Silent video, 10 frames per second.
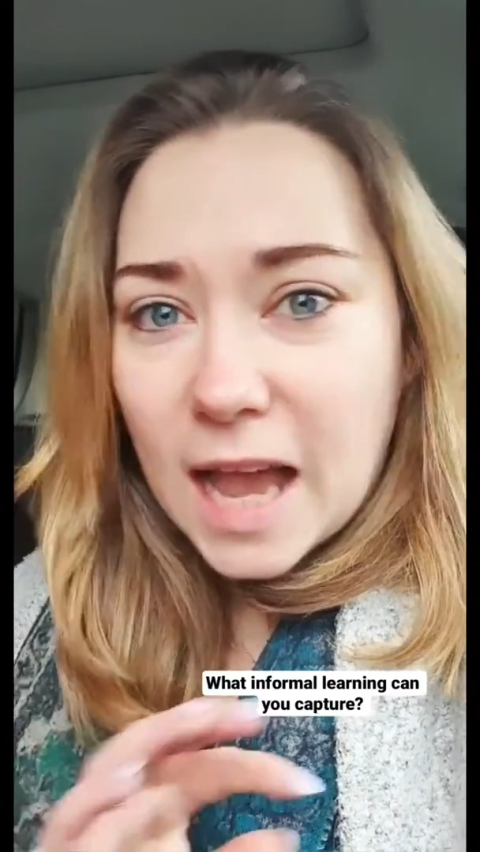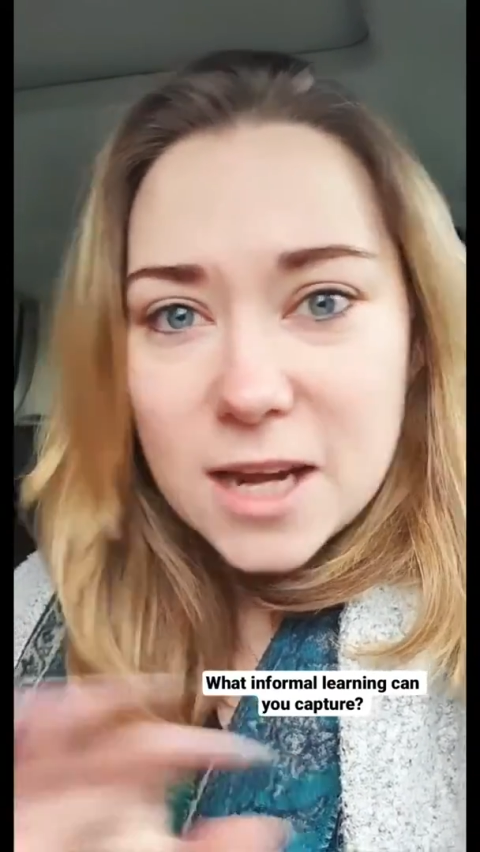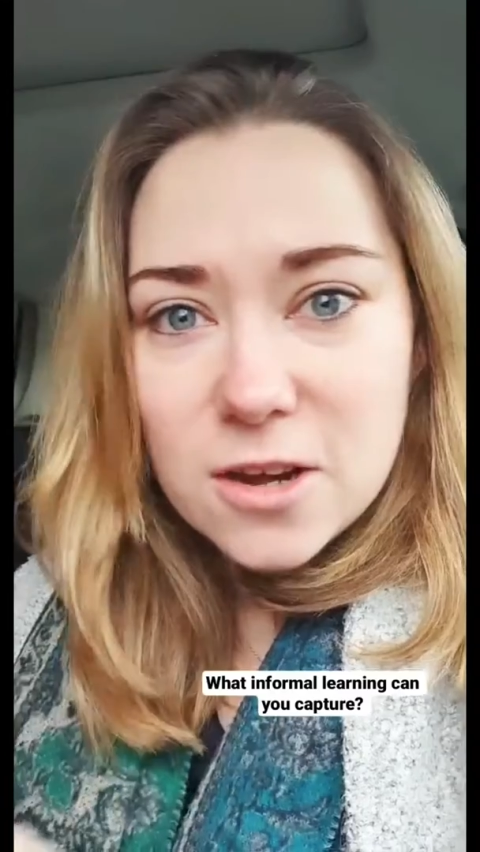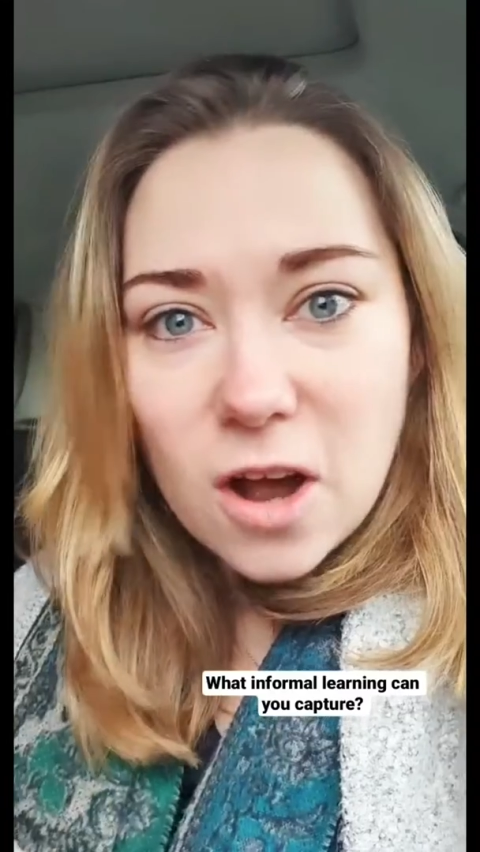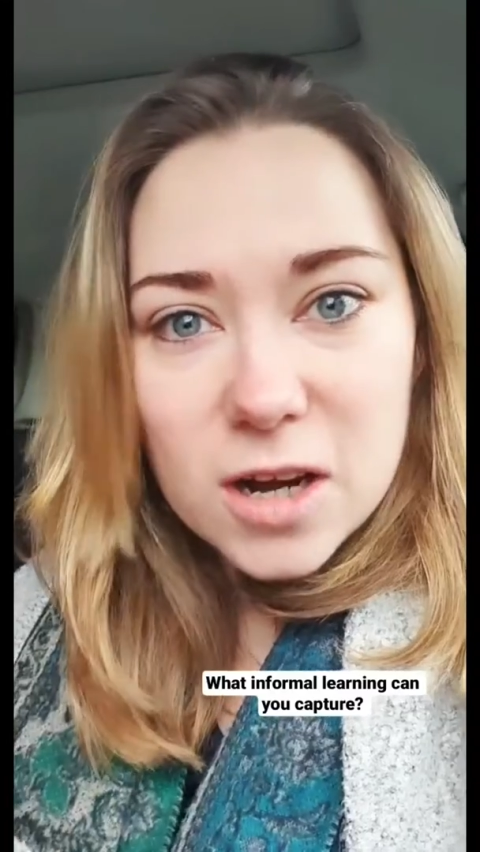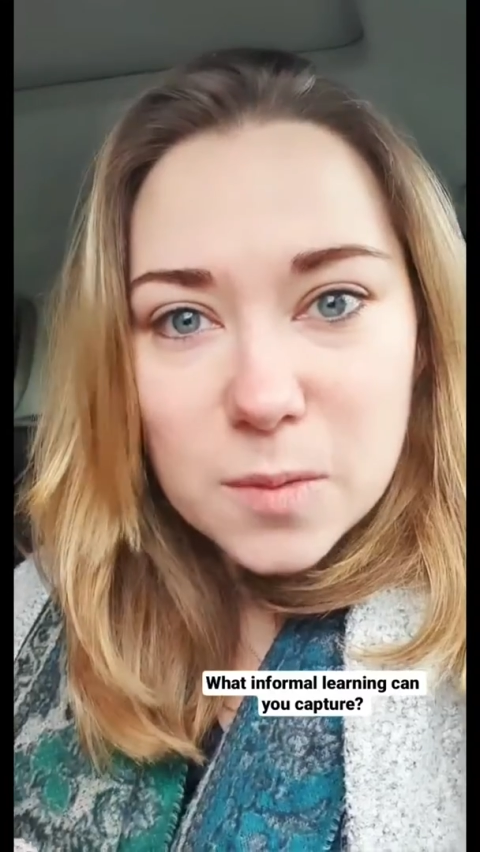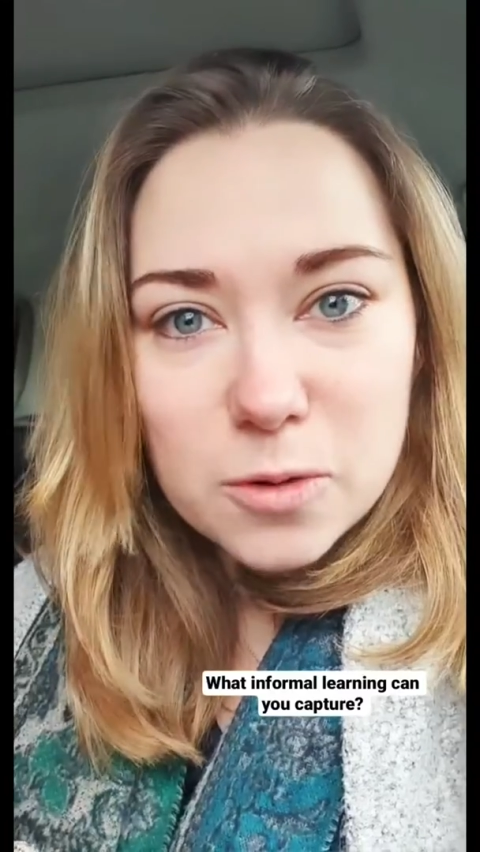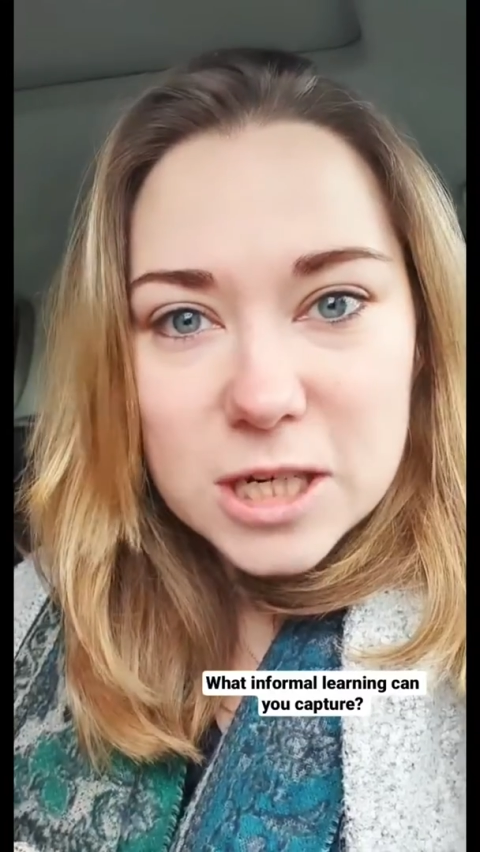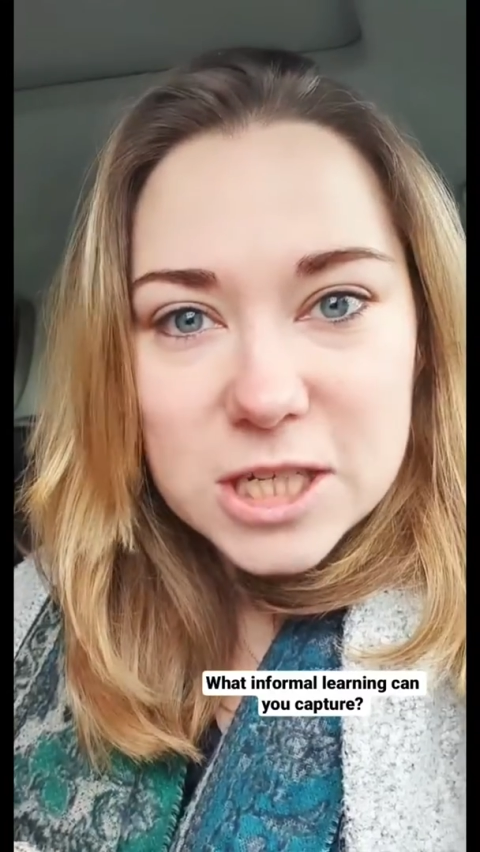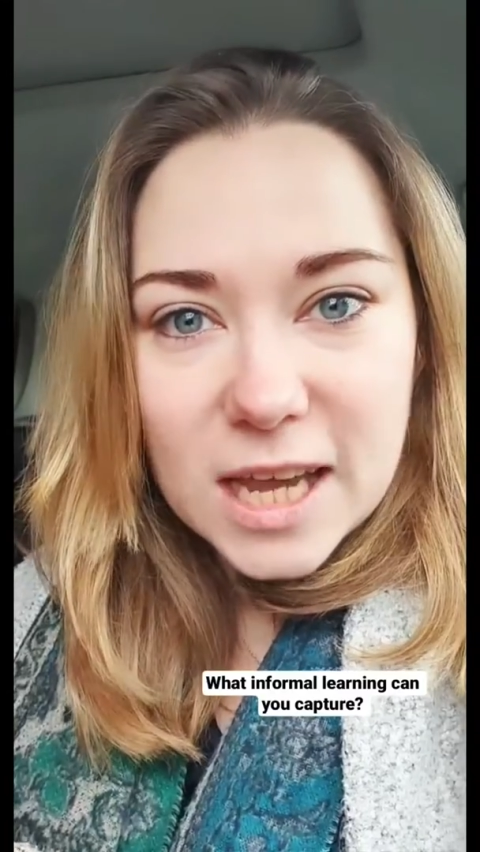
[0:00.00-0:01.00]
and not
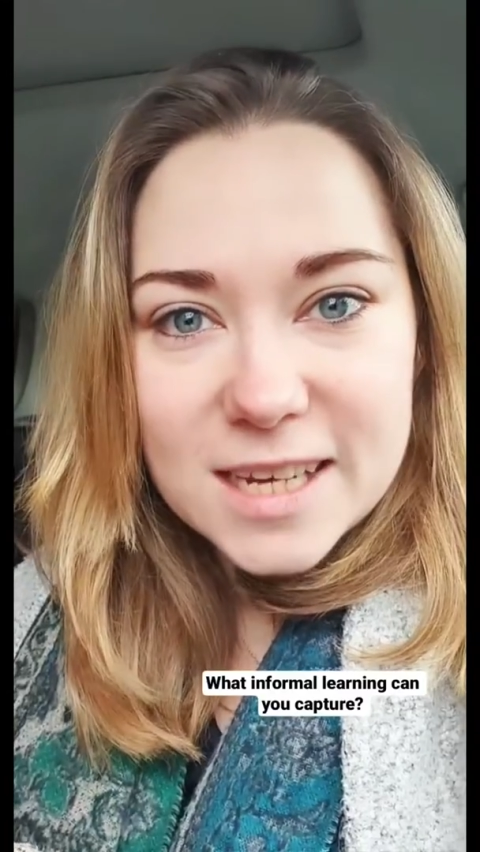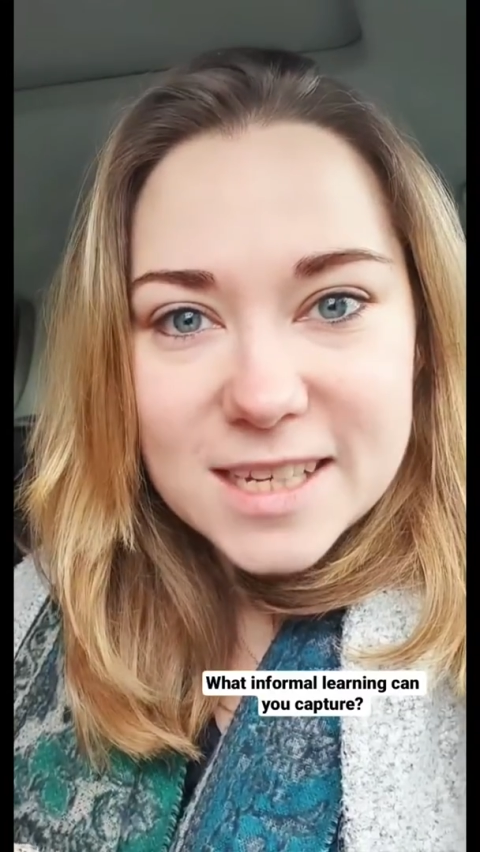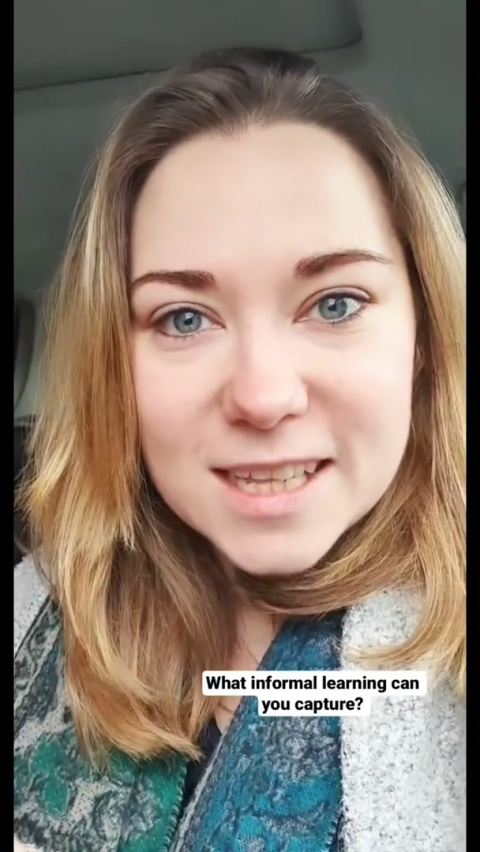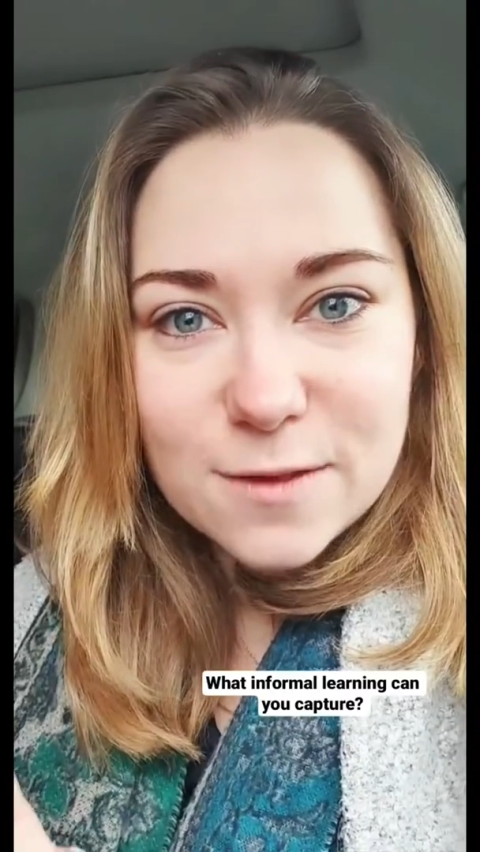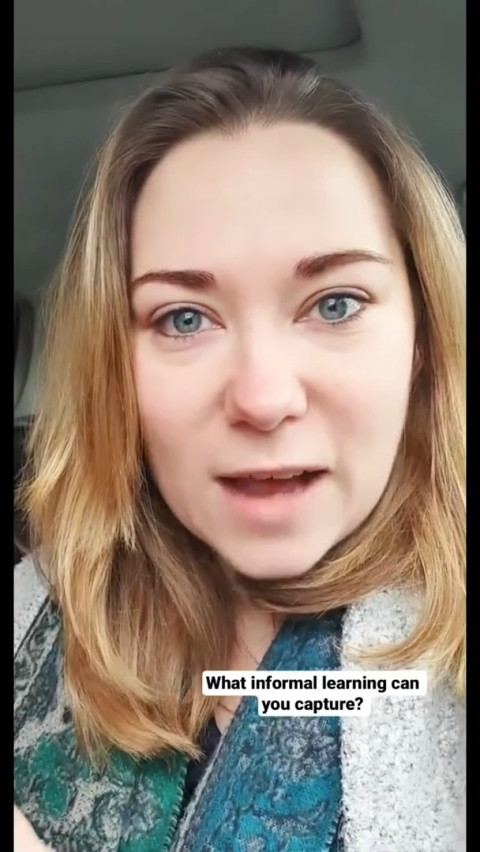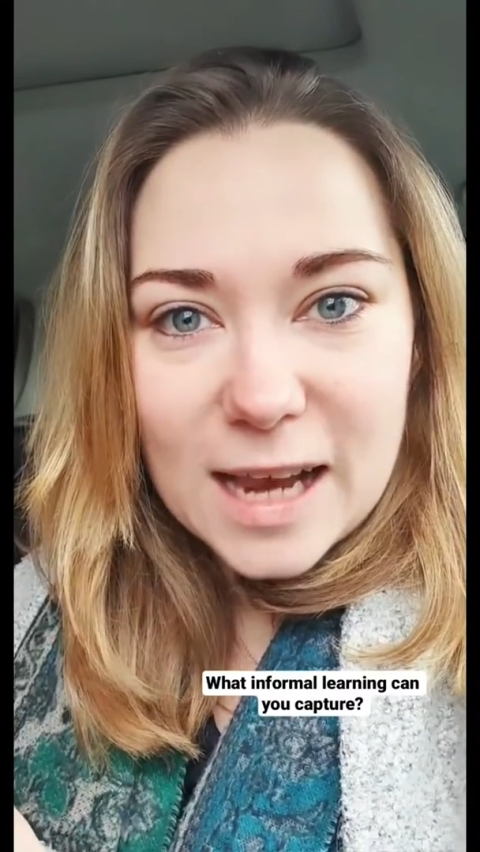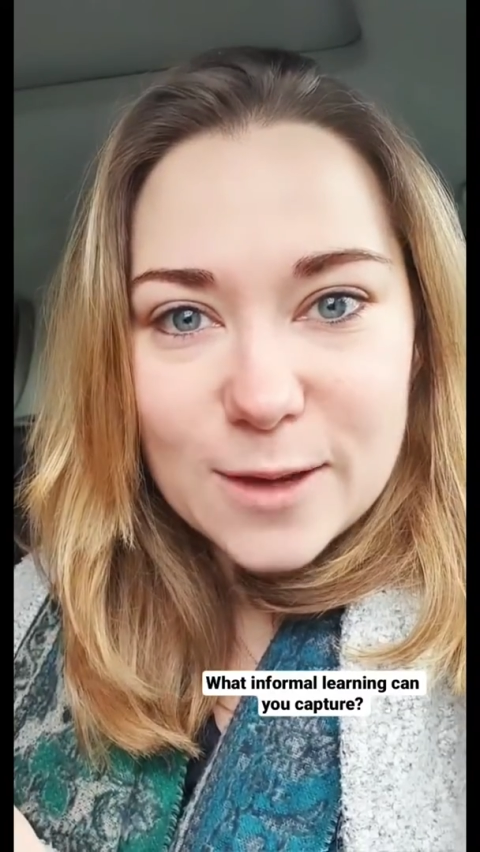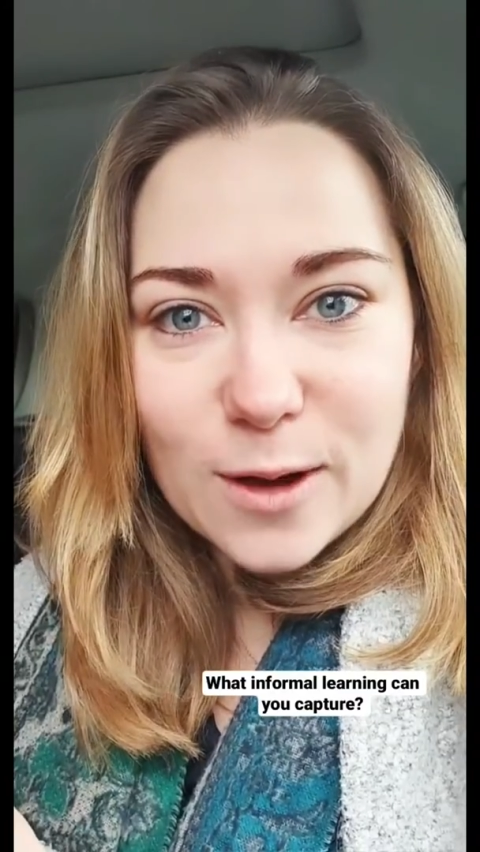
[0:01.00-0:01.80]
appreciating the value